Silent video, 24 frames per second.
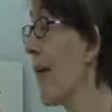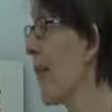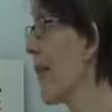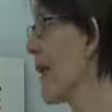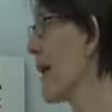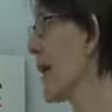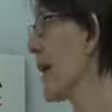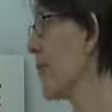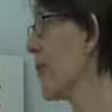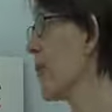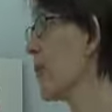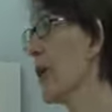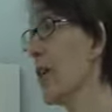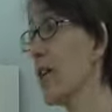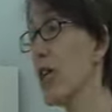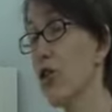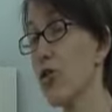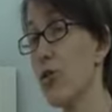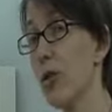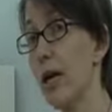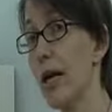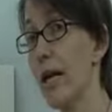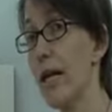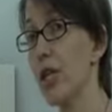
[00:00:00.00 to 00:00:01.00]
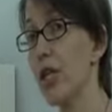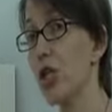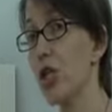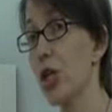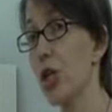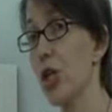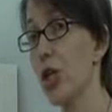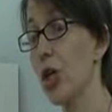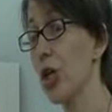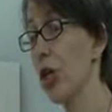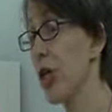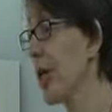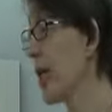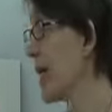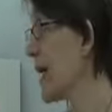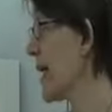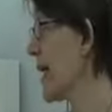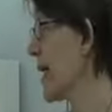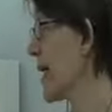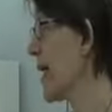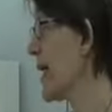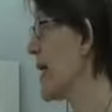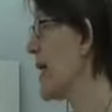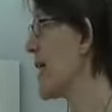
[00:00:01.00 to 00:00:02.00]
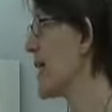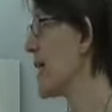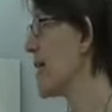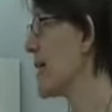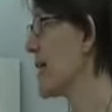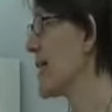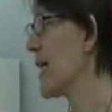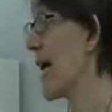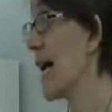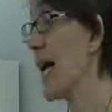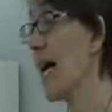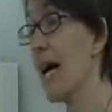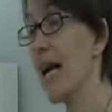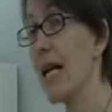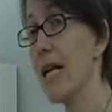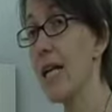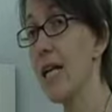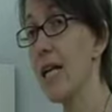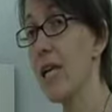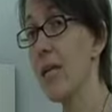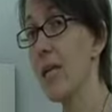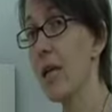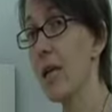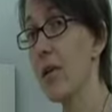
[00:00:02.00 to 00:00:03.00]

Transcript: Then I'm going to try and turn this side